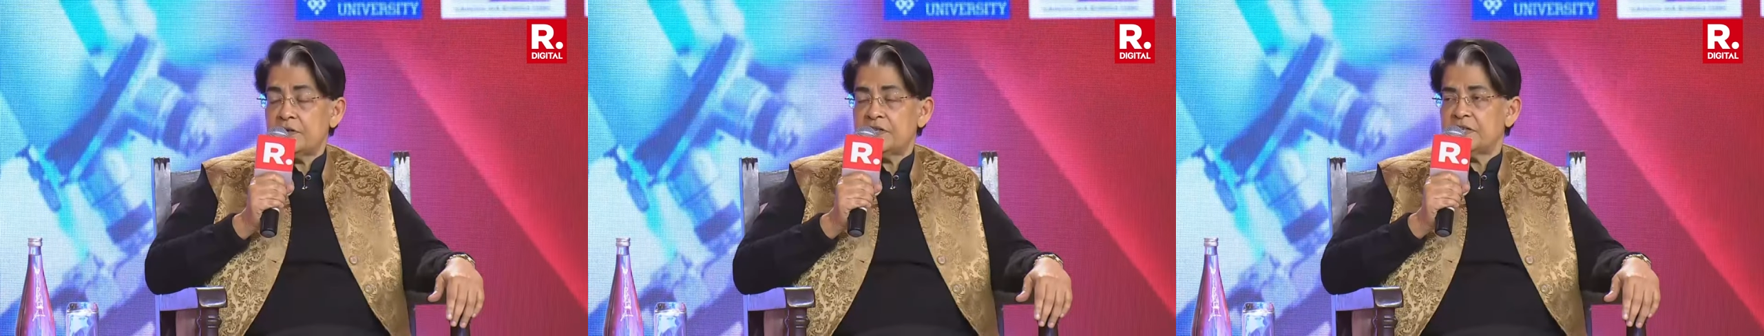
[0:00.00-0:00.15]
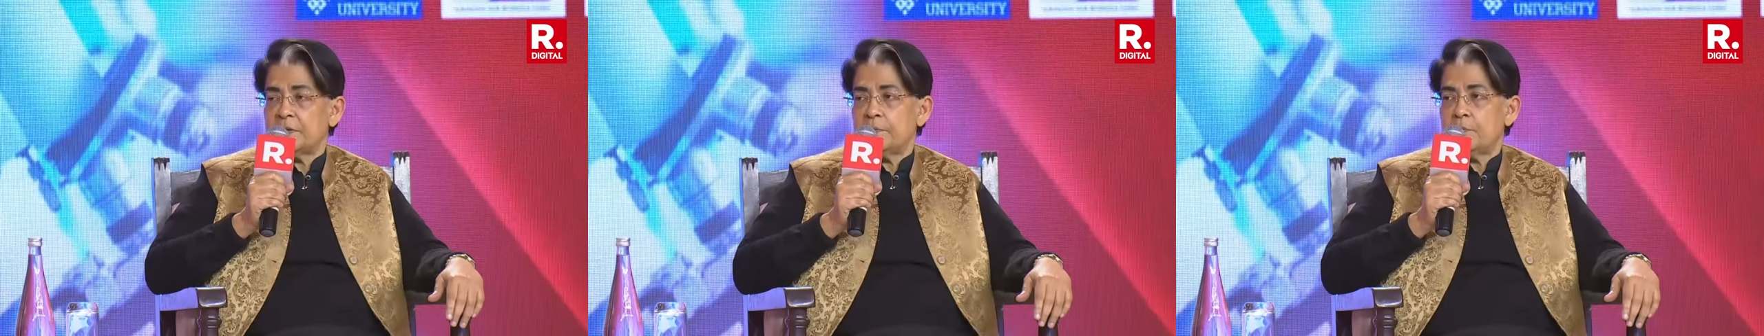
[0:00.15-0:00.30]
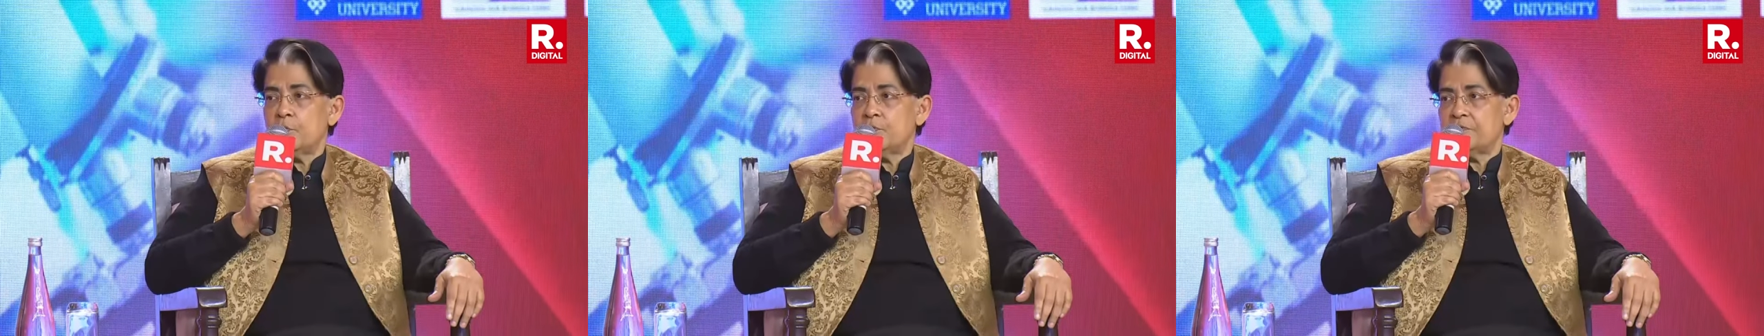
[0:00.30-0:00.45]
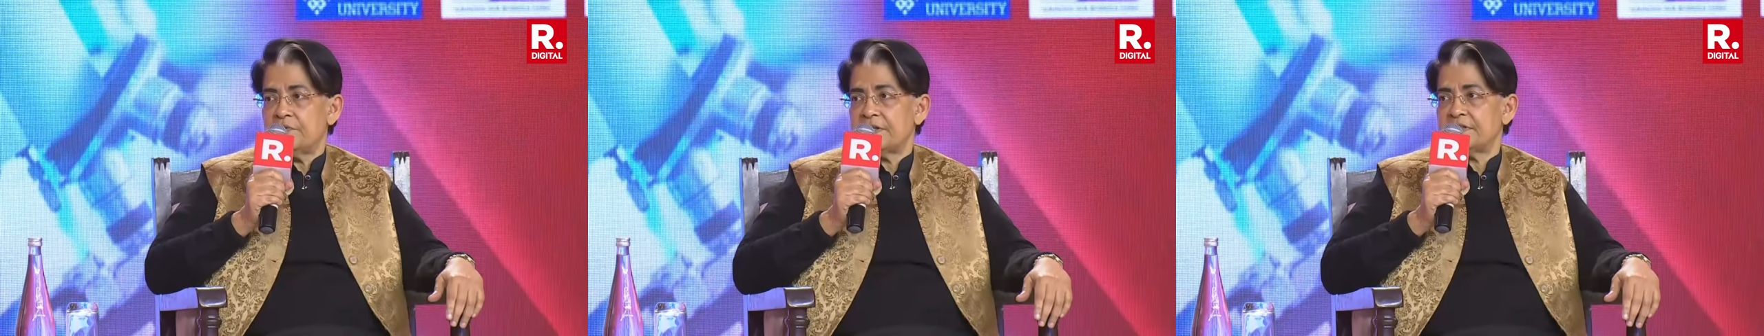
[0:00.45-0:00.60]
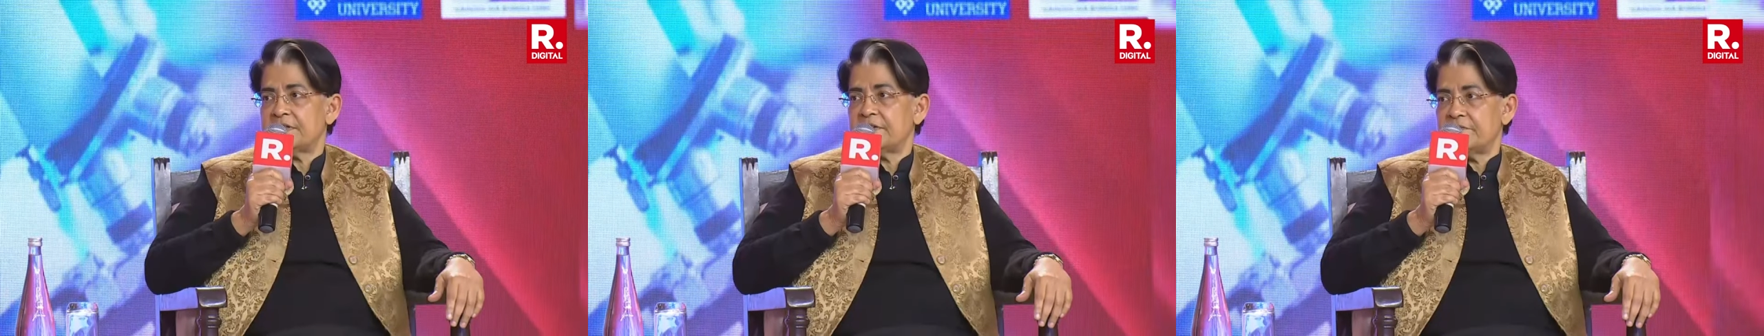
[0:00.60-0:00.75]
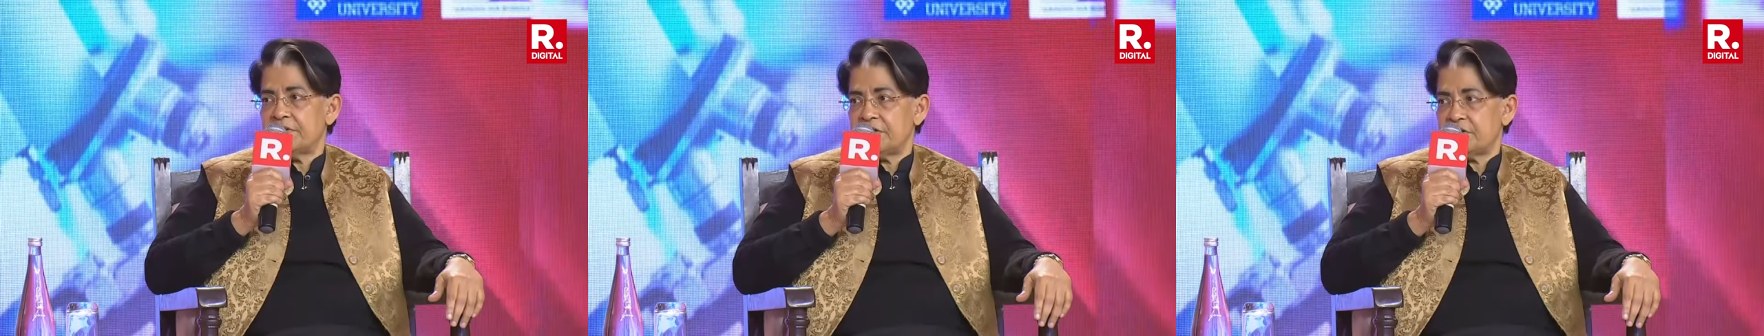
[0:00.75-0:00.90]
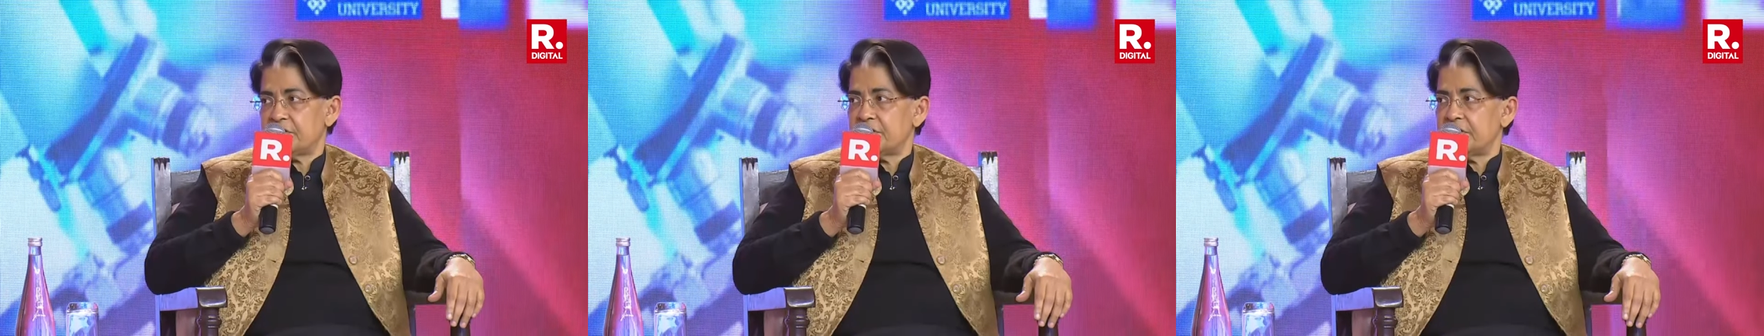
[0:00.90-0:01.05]
support
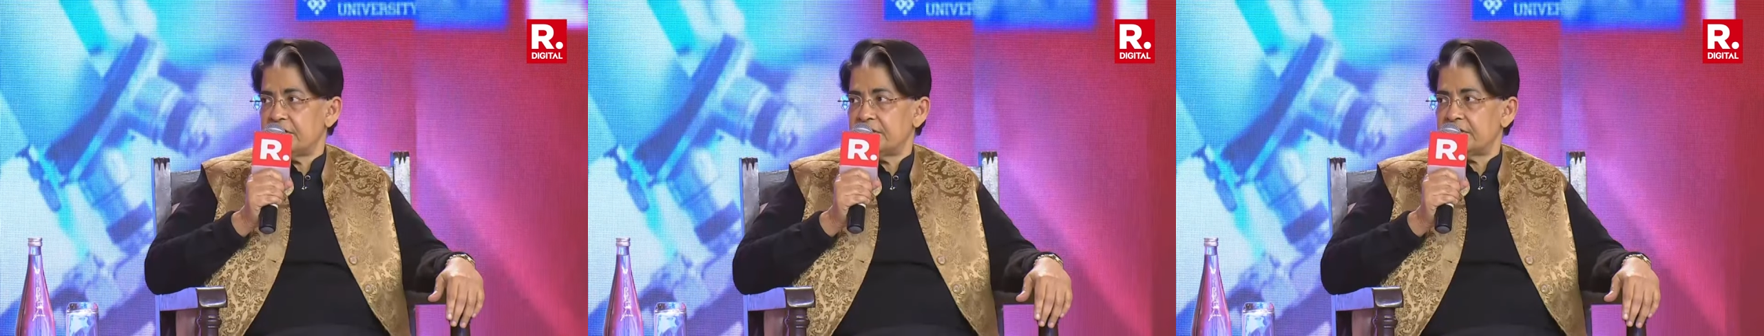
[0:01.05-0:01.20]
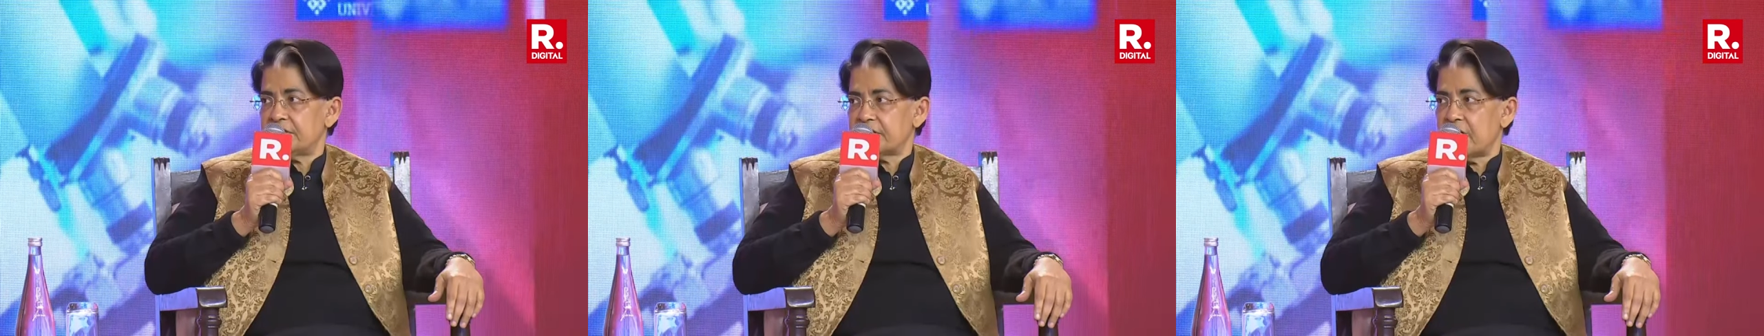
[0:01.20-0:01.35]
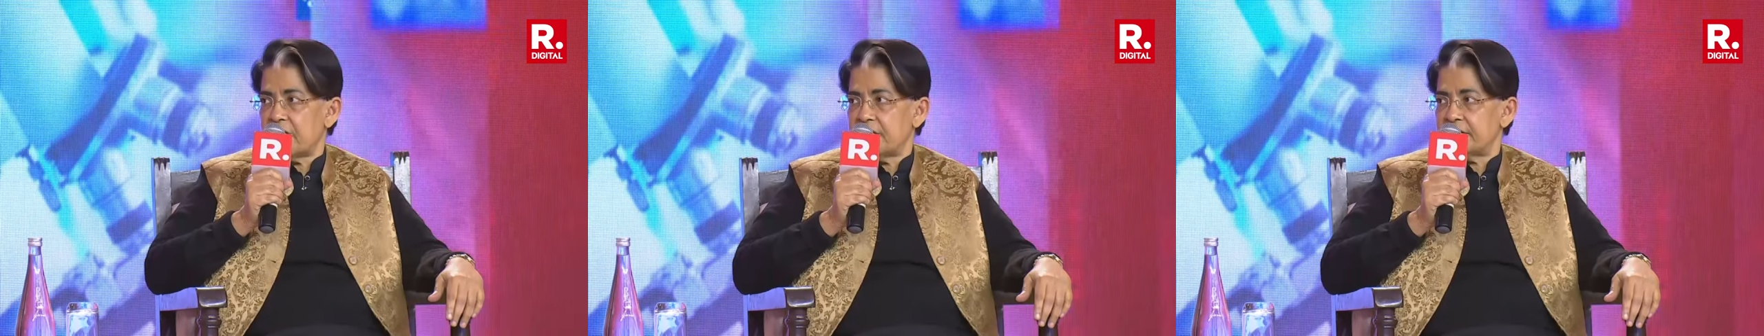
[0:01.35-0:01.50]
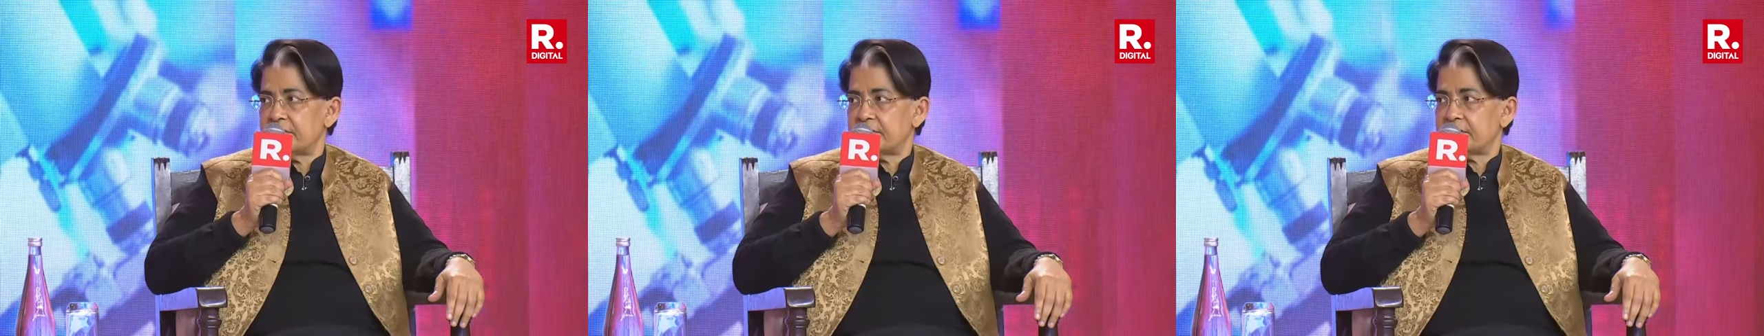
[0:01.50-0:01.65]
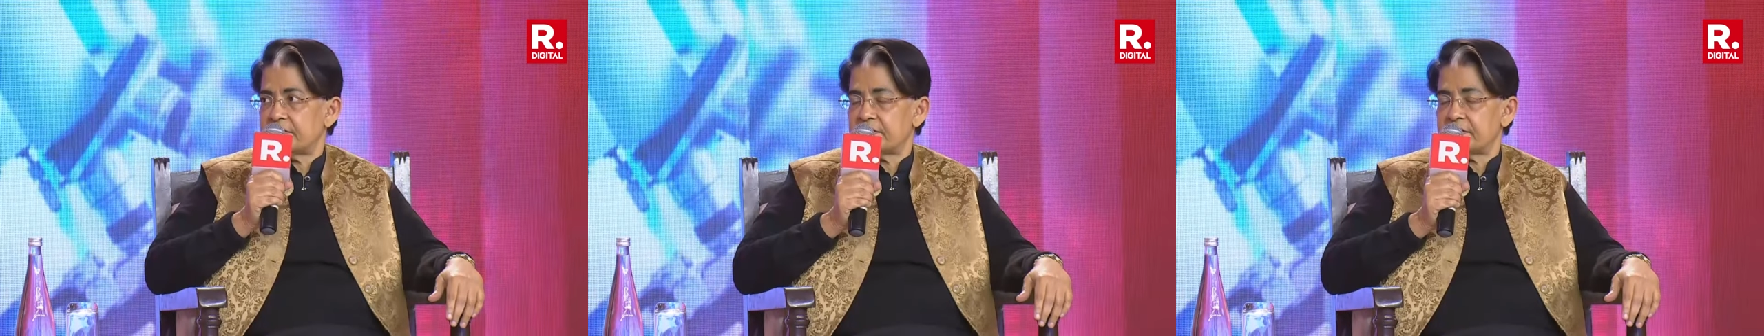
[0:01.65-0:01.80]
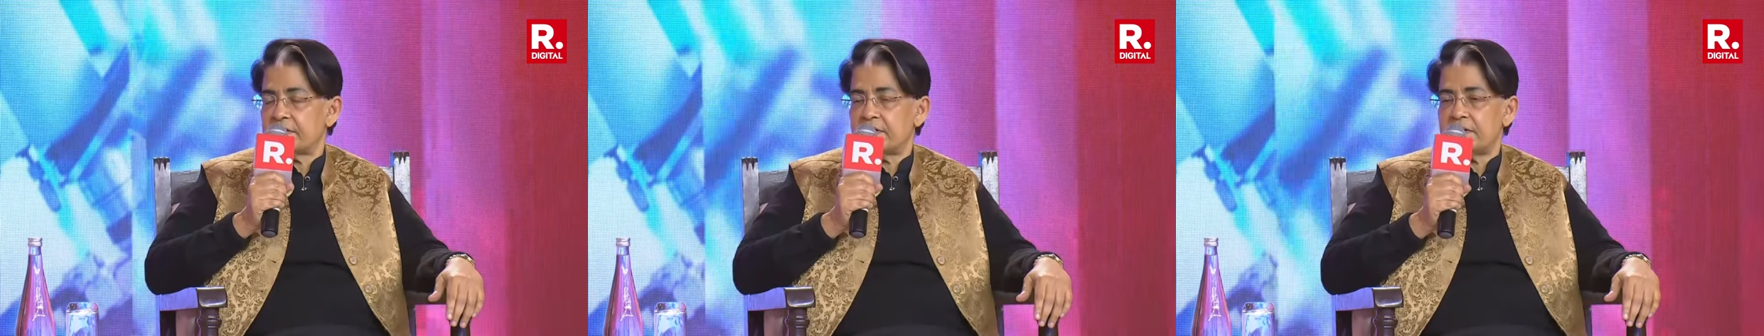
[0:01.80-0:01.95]
reservation in science